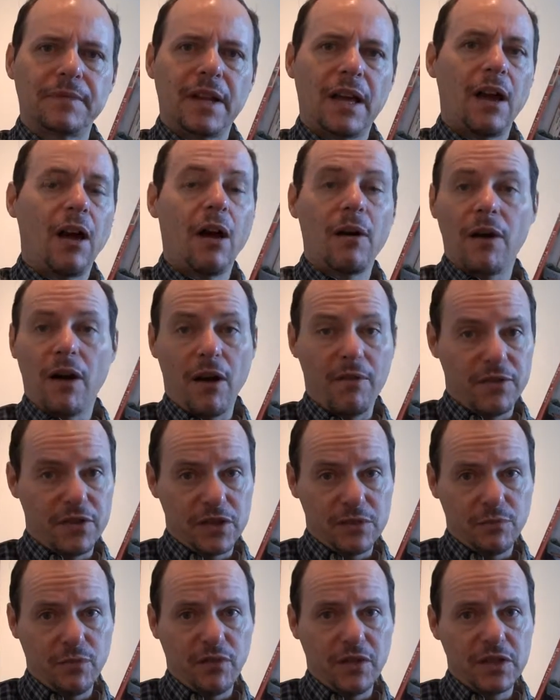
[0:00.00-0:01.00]
often
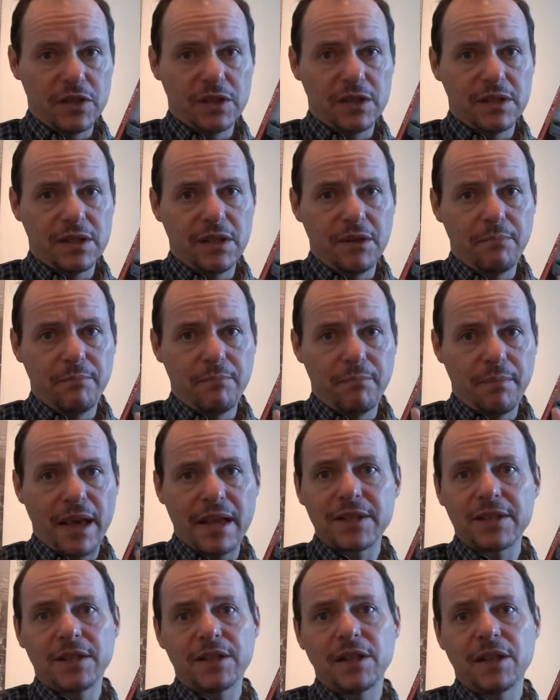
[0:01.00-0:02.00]
his movies, the
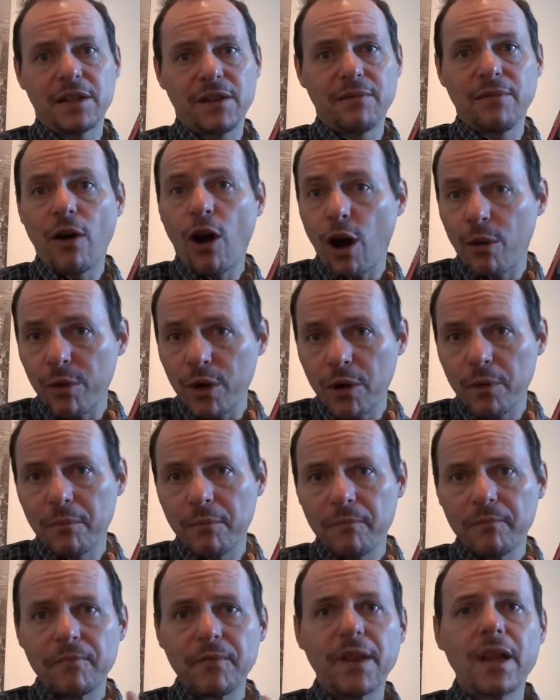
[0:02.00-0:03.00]
peasant, the farmer
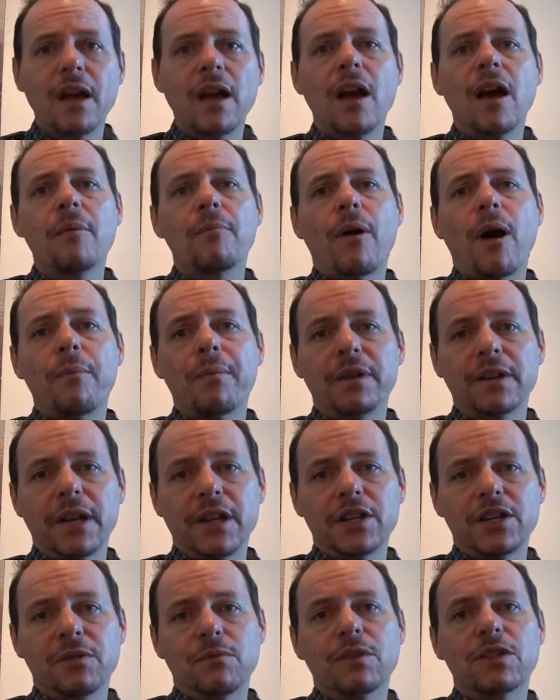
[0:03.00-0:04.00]

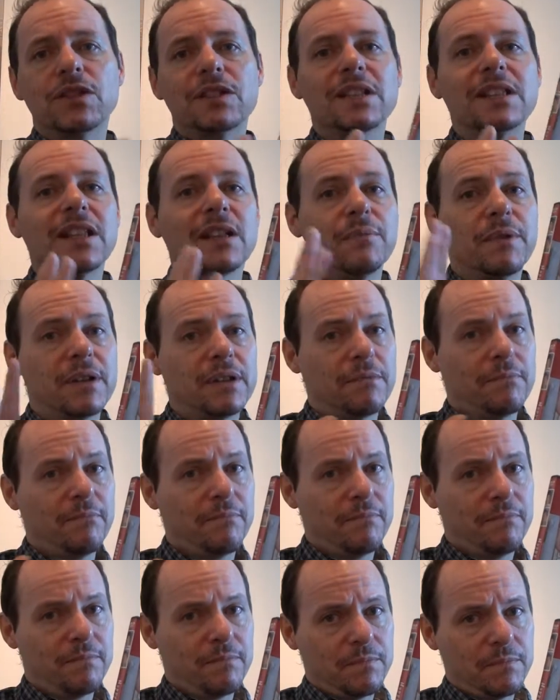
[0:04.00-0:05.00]
population, which is a little bit
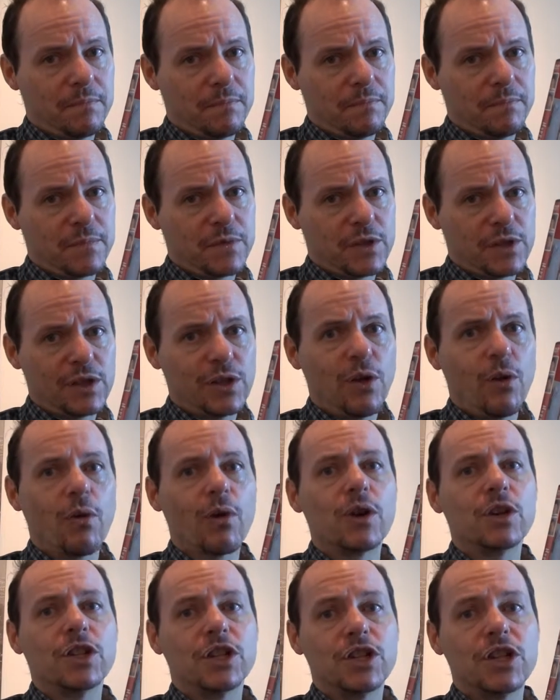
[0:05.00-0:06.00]

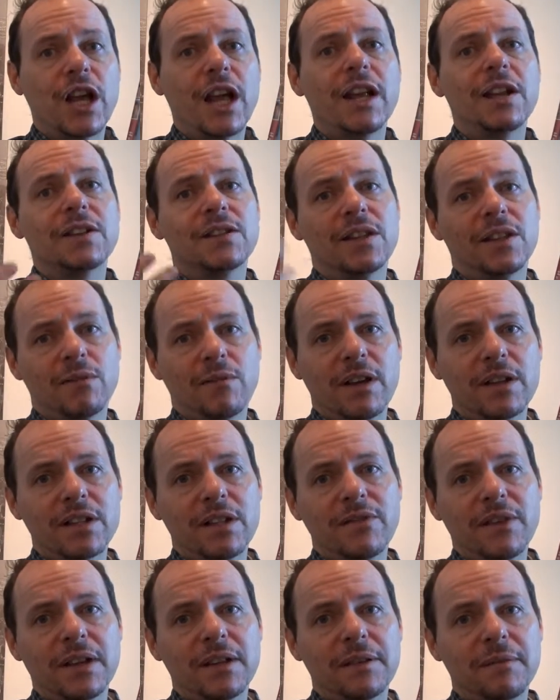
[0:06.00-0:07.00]
slower to change than the rest
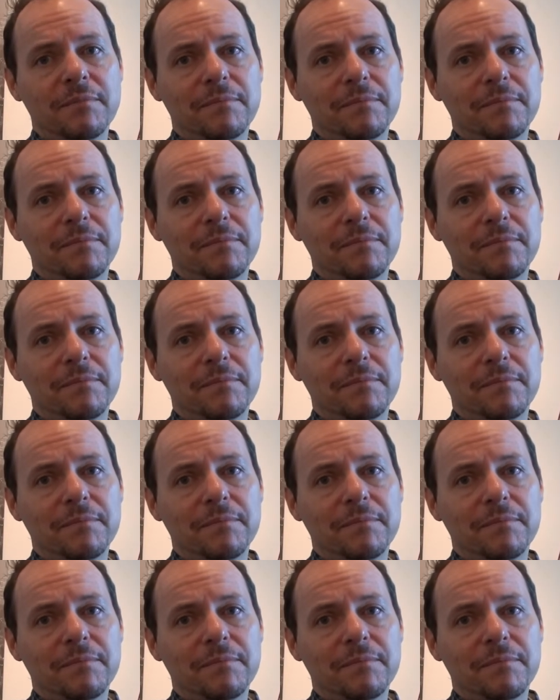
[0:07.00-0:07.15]
of it.